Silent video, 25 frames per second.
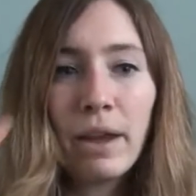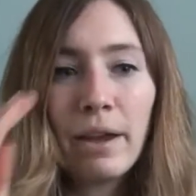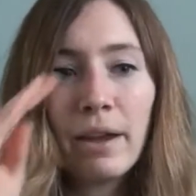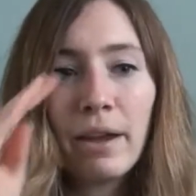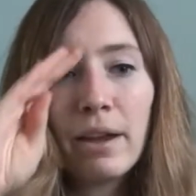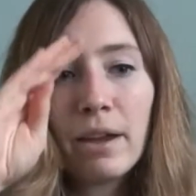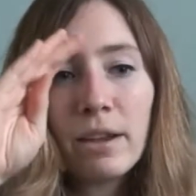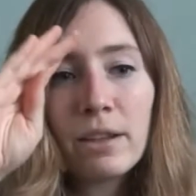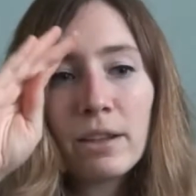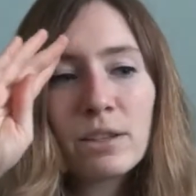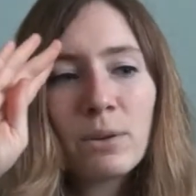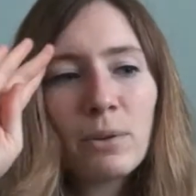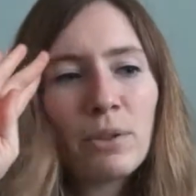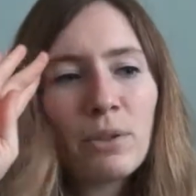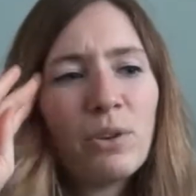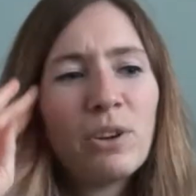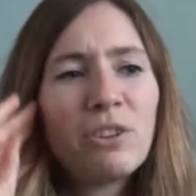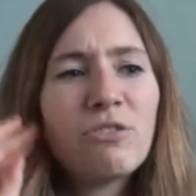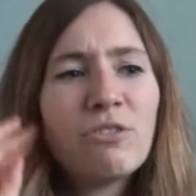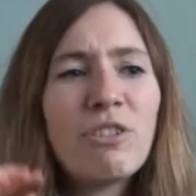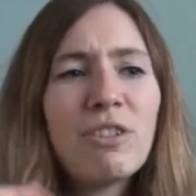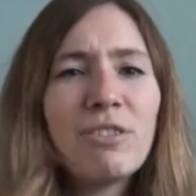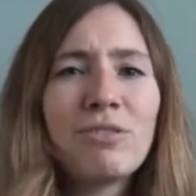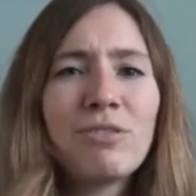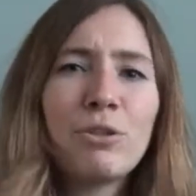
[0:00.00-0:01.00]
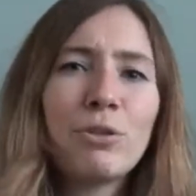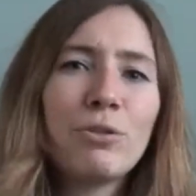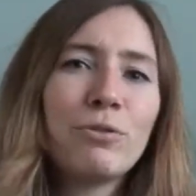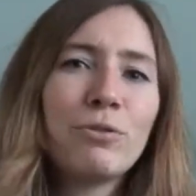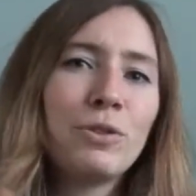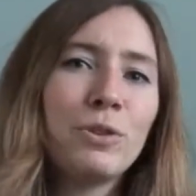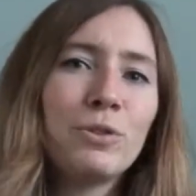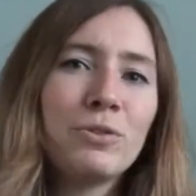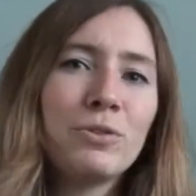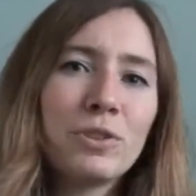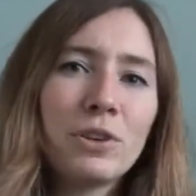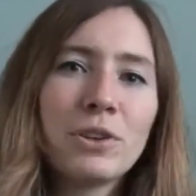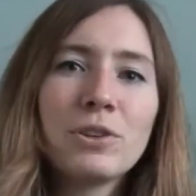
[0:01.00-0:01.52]
So I thought I'd run through a
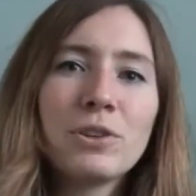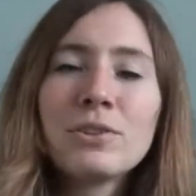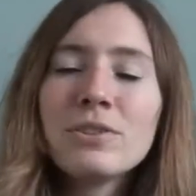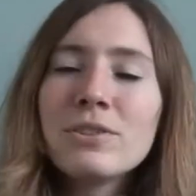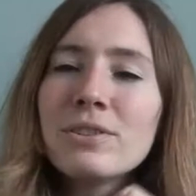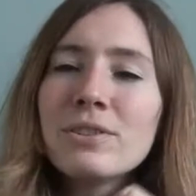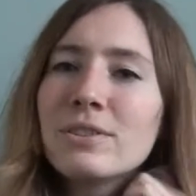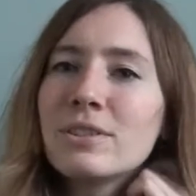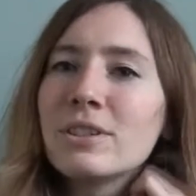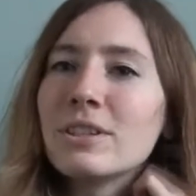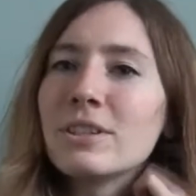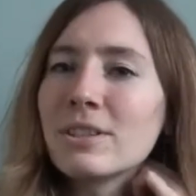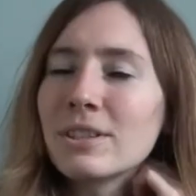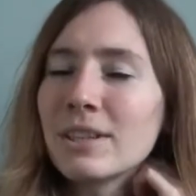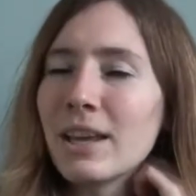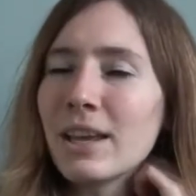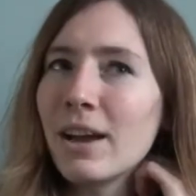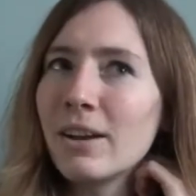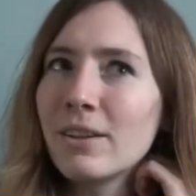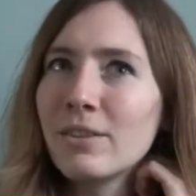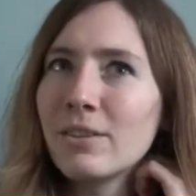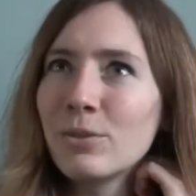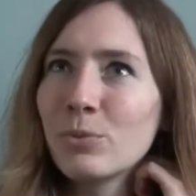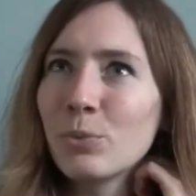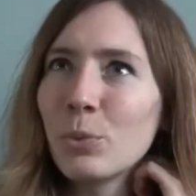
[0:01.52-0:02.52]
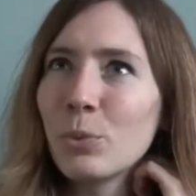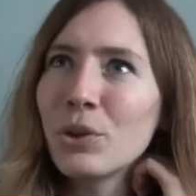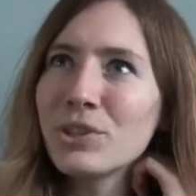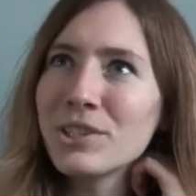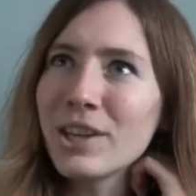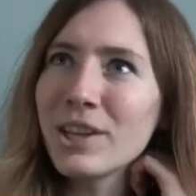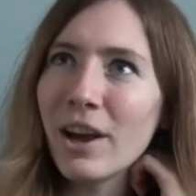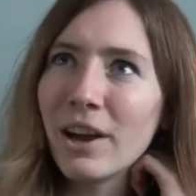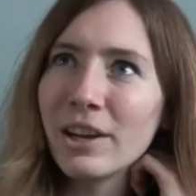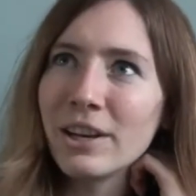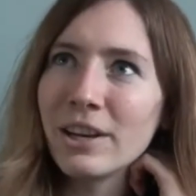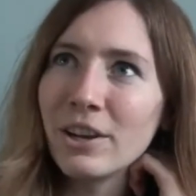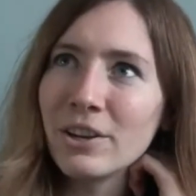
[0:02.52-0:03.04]
few of those, just the ones
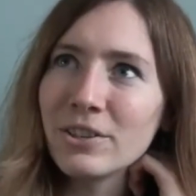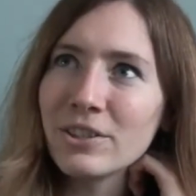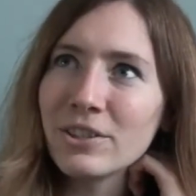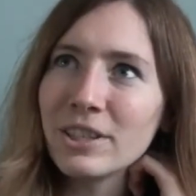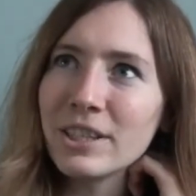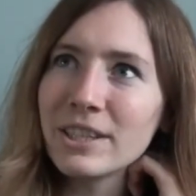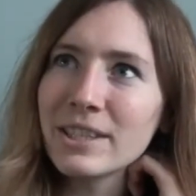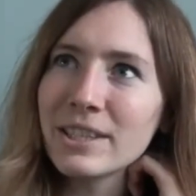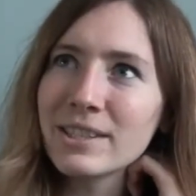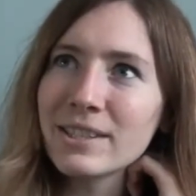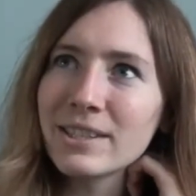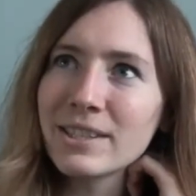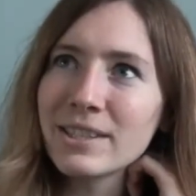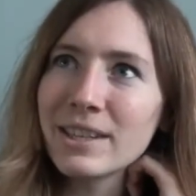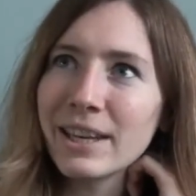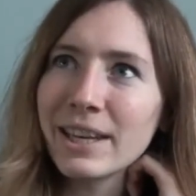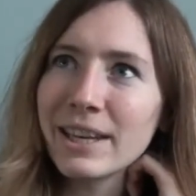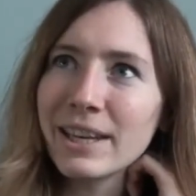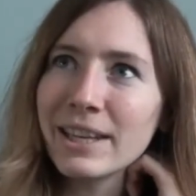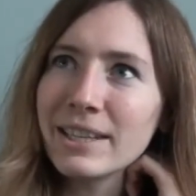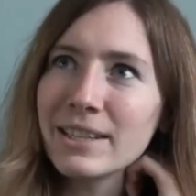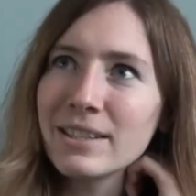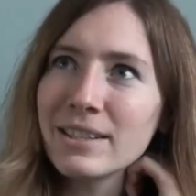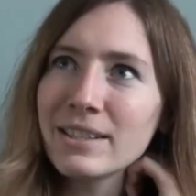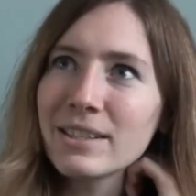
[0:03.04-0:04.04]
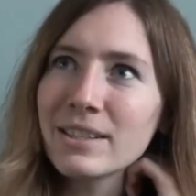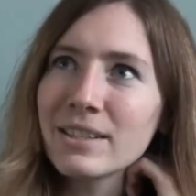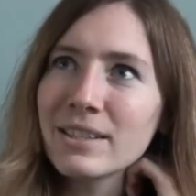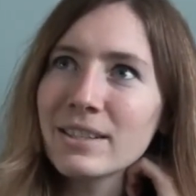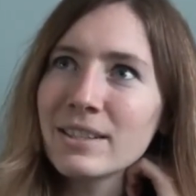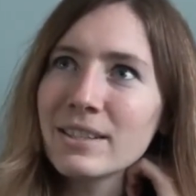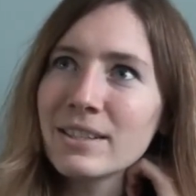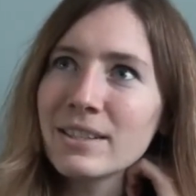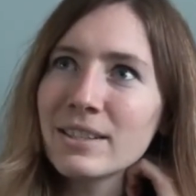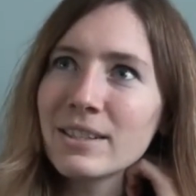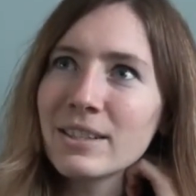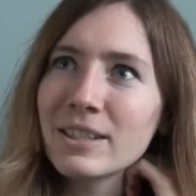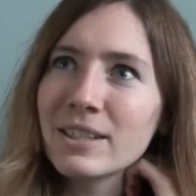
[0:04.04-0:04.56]
that I noticed and
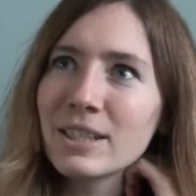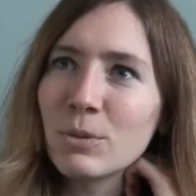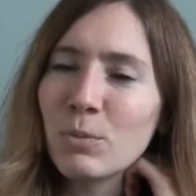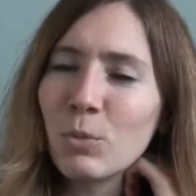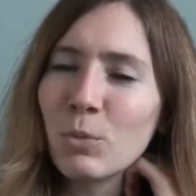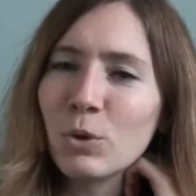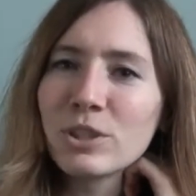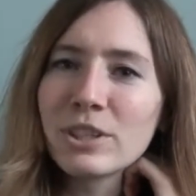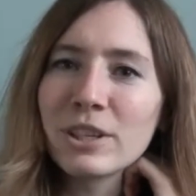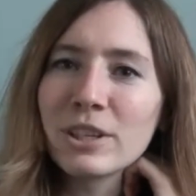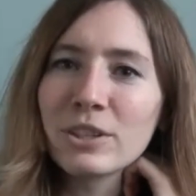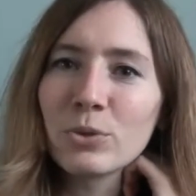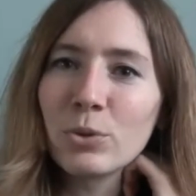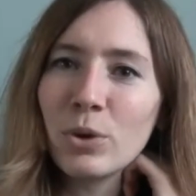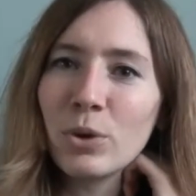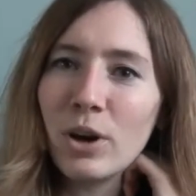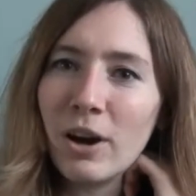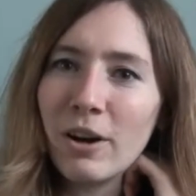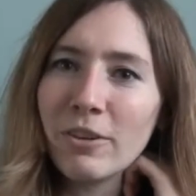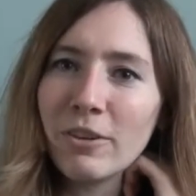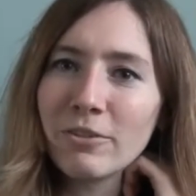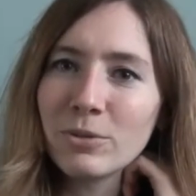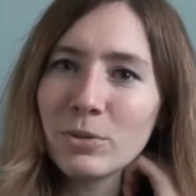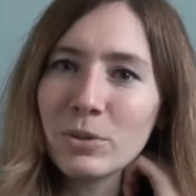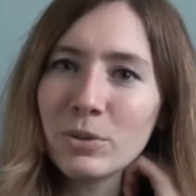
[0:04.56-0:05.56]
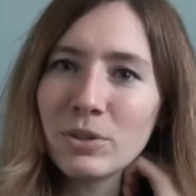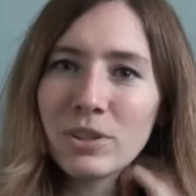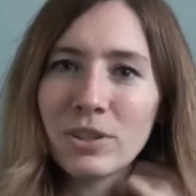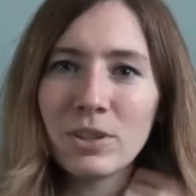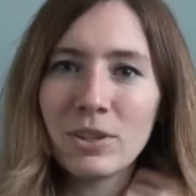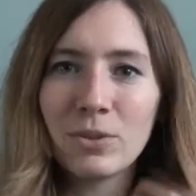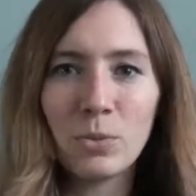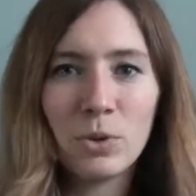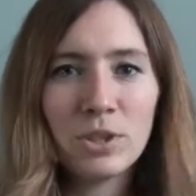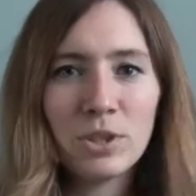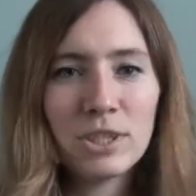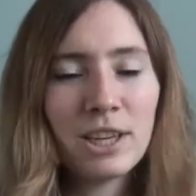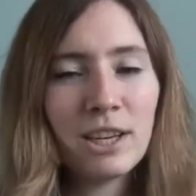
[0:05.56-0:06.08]
some ones I saw afterwards,
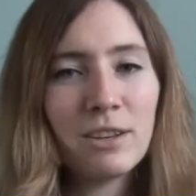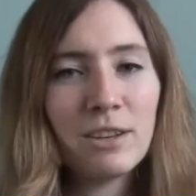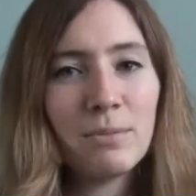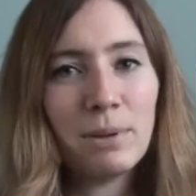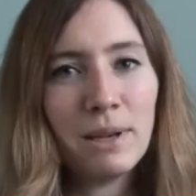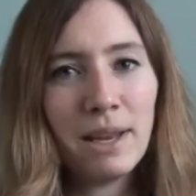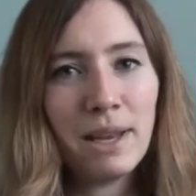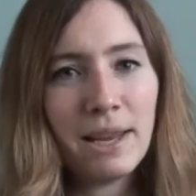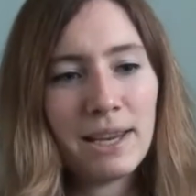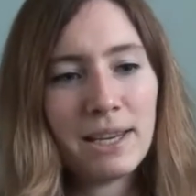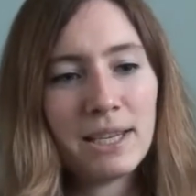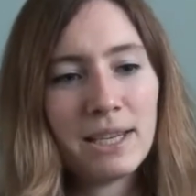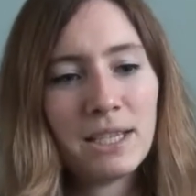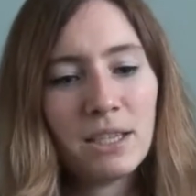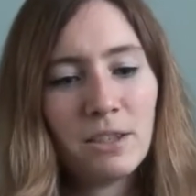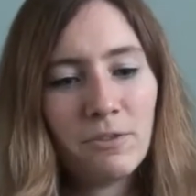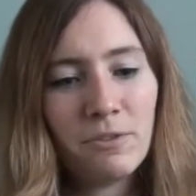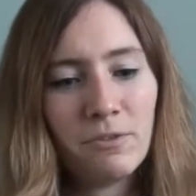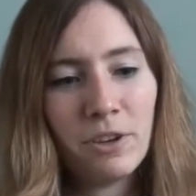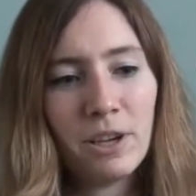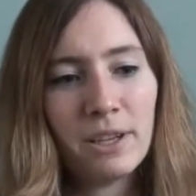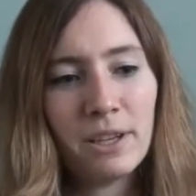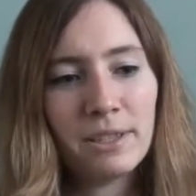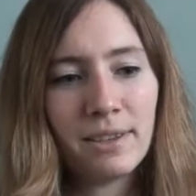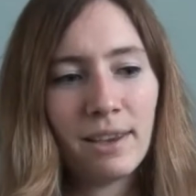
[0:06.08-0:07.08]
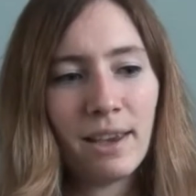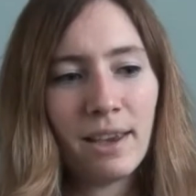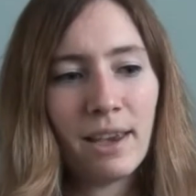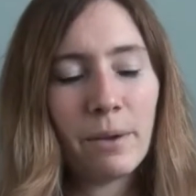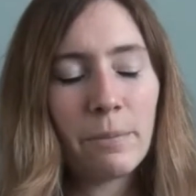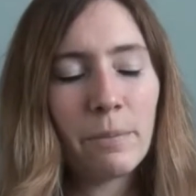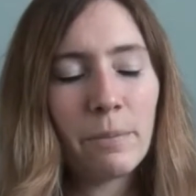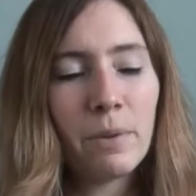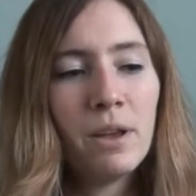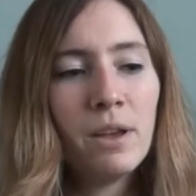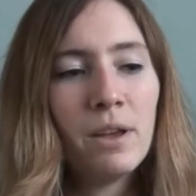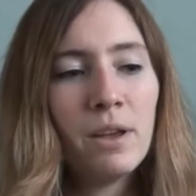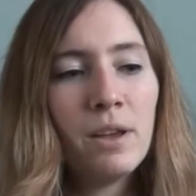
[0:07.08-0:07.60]
because once I'd played the first
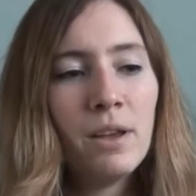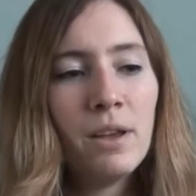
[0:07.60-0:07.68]
game,